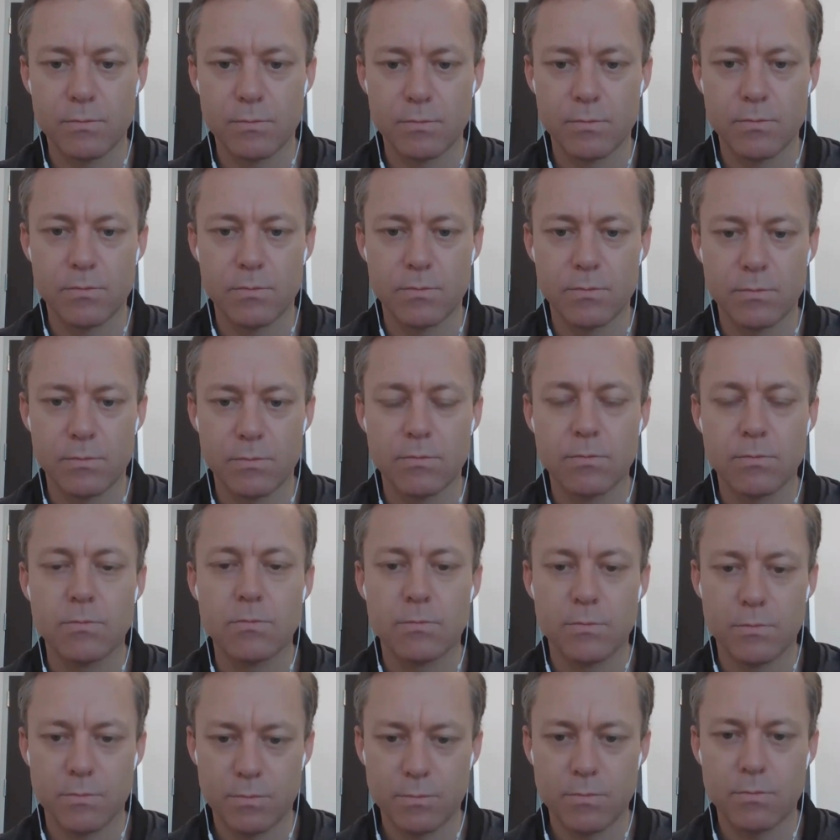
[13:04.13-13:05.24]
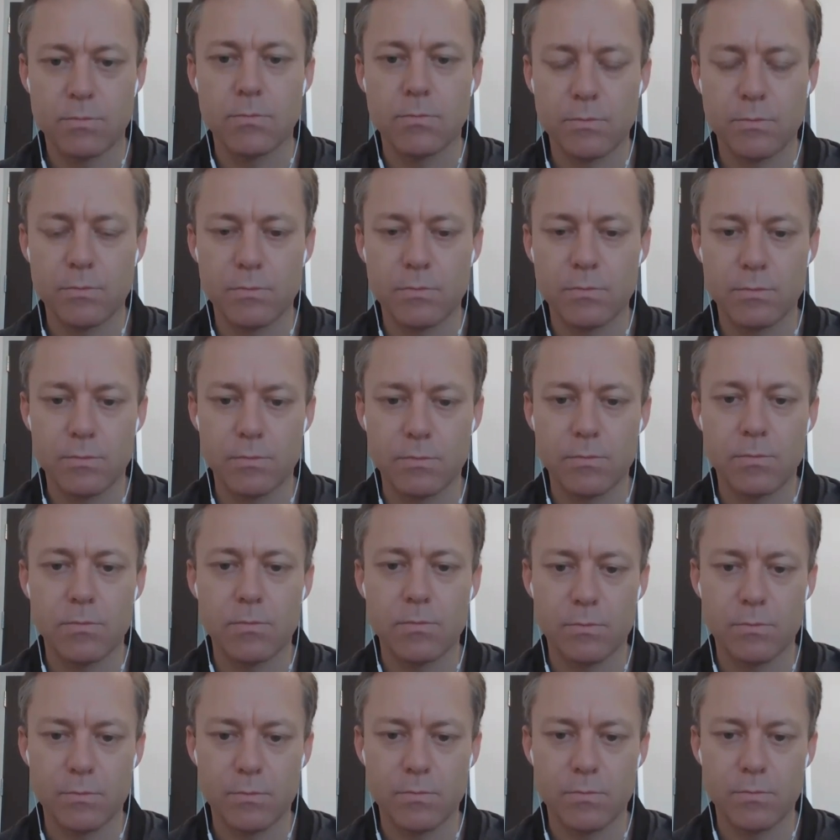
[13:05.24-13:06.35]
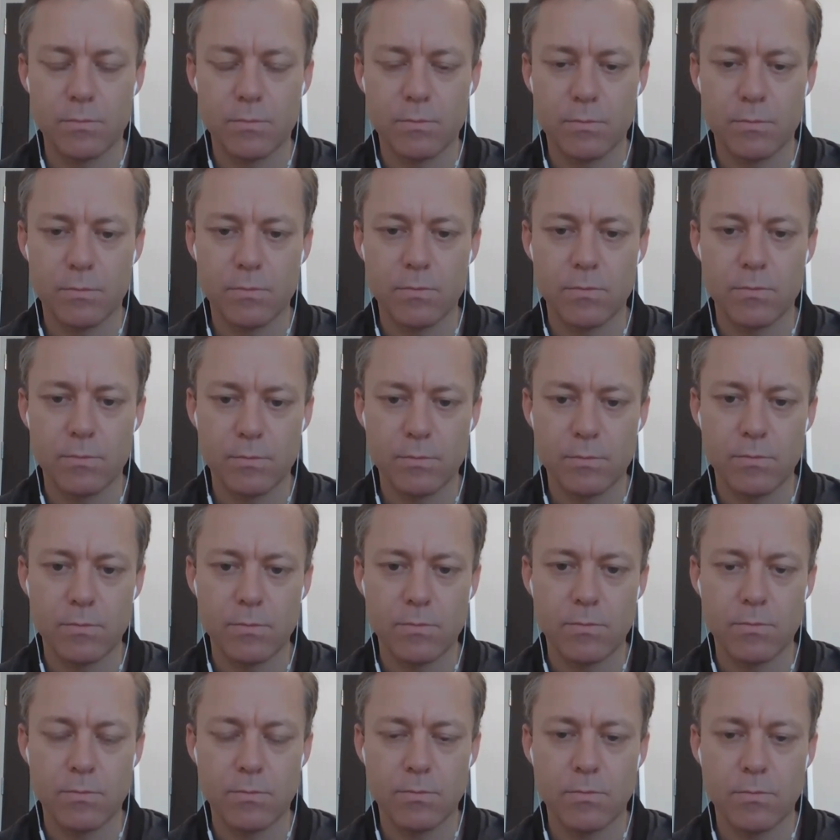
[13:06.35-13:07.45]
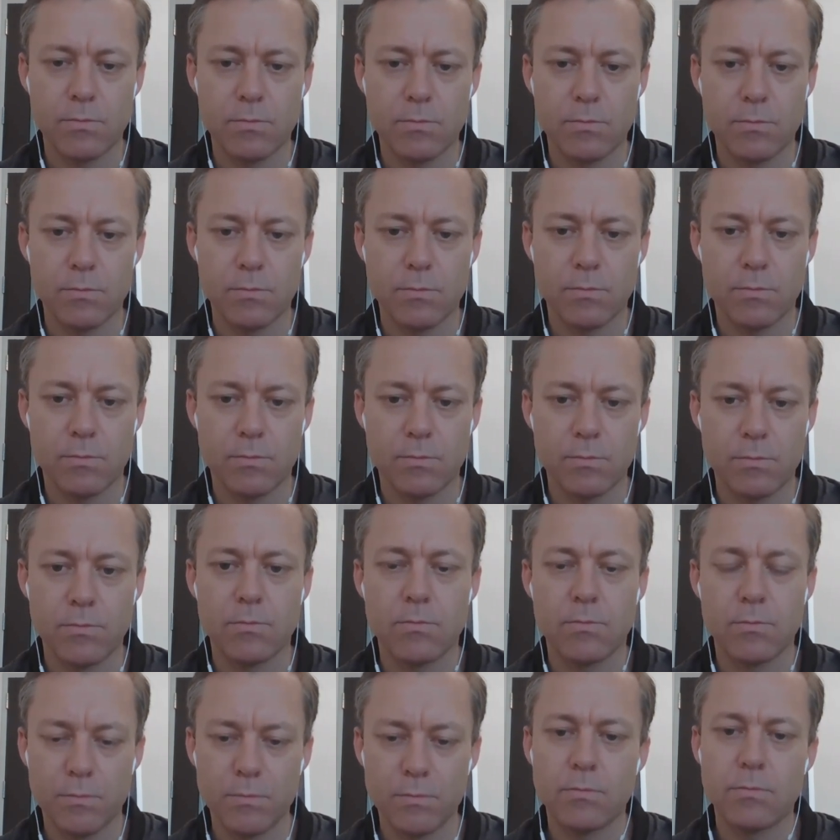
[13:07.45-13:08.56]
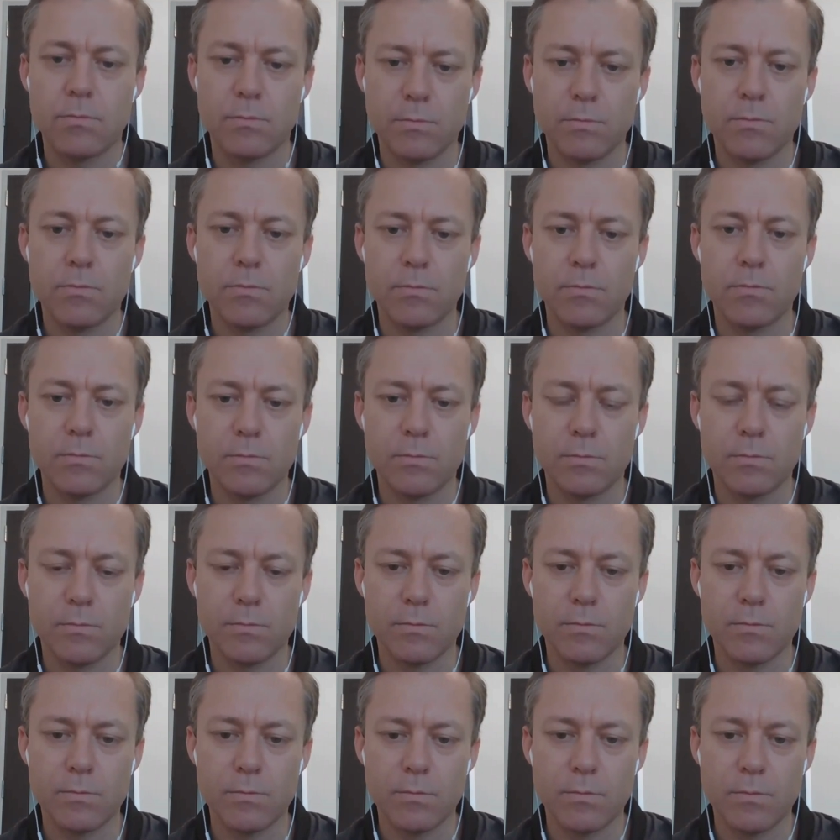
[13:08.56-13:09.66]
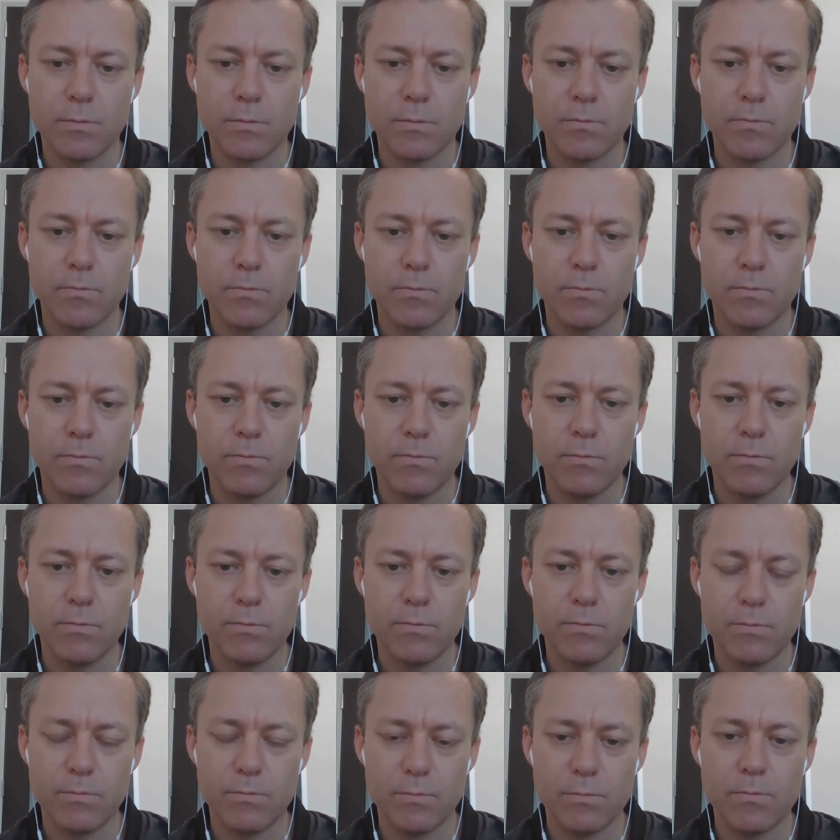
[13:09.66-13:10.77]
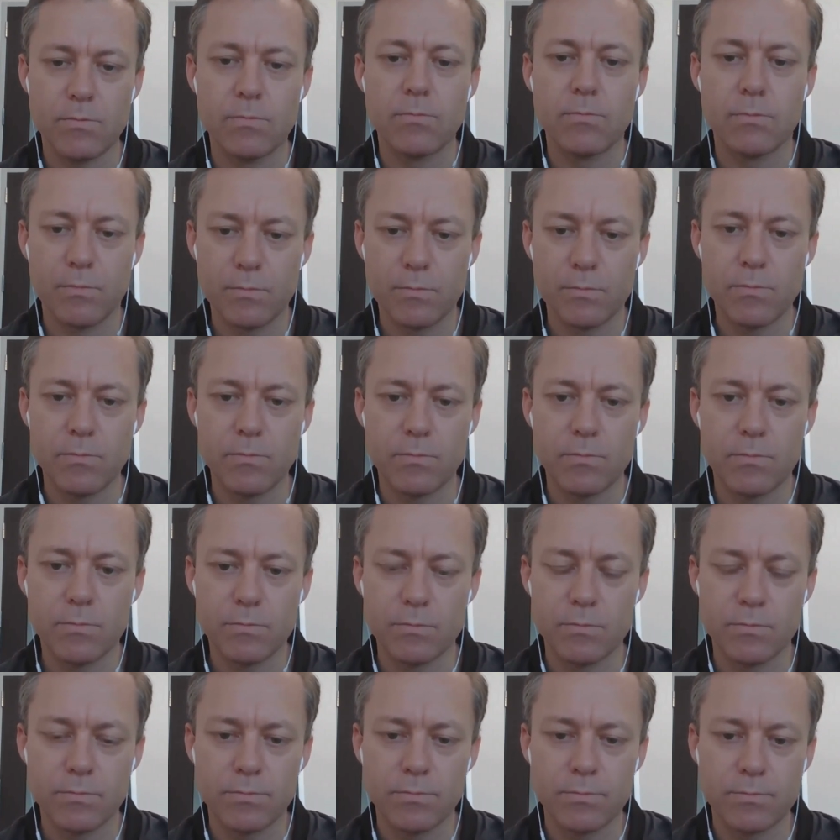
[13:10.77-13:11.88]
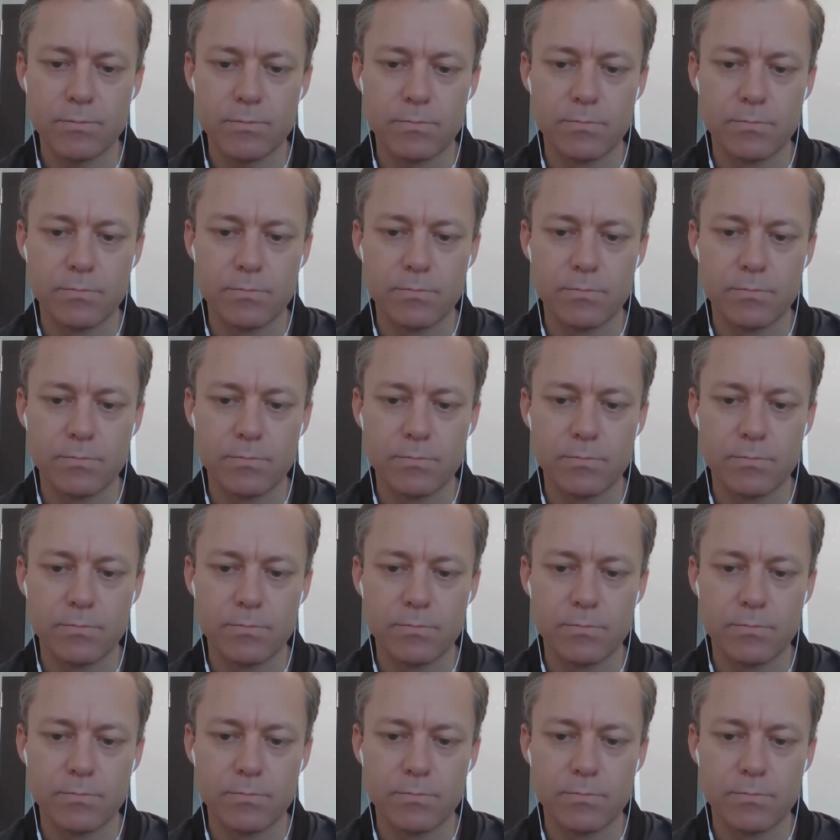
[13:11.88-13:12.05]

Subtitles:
(not speaking)